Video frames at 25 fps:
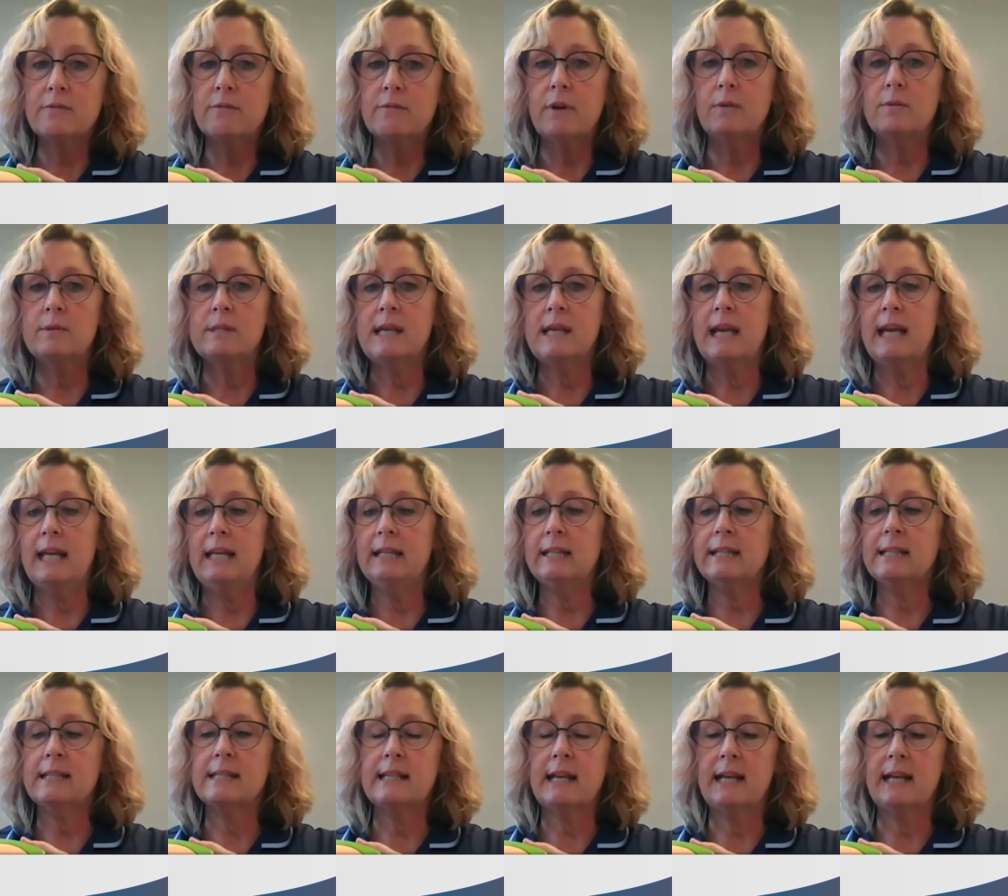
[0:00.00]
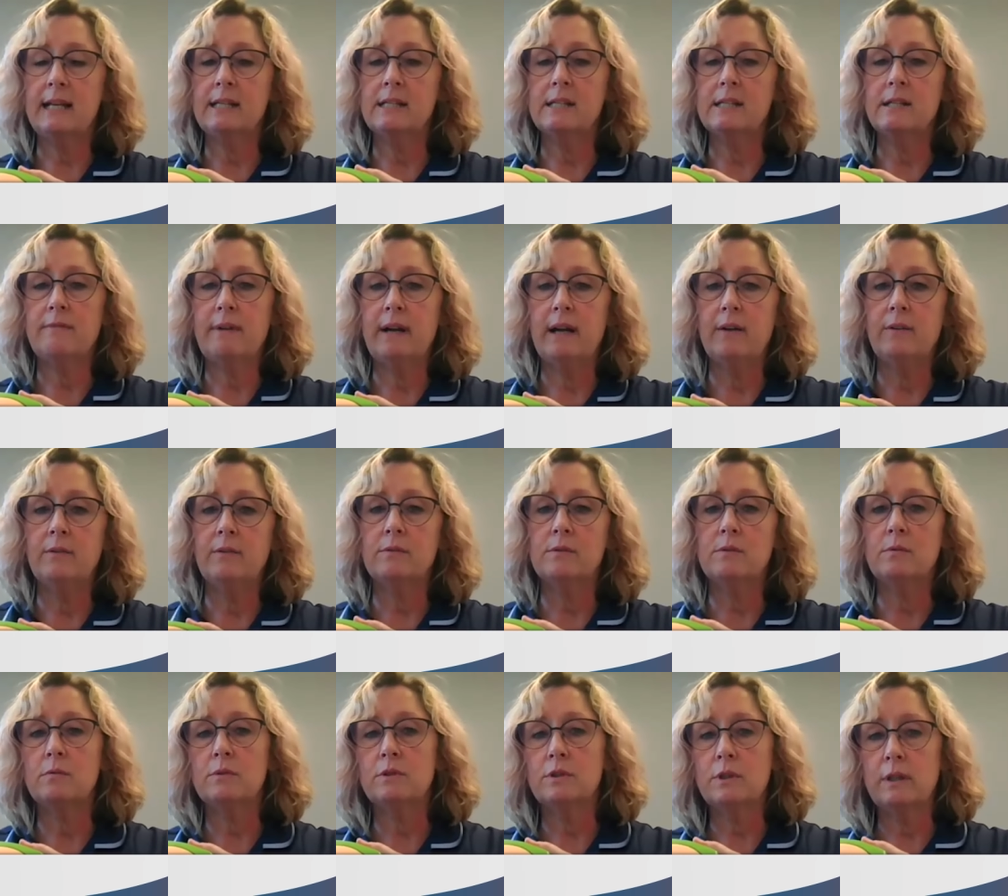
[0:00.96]
to rotate the sites
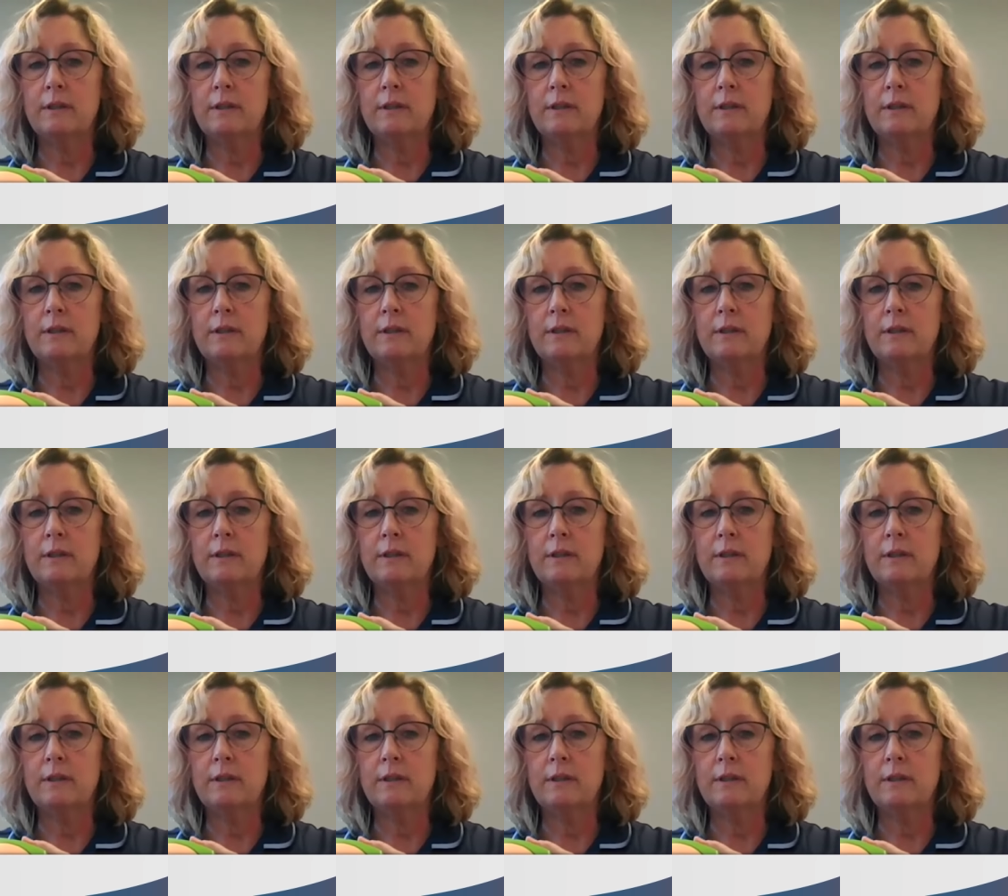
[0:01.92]
around.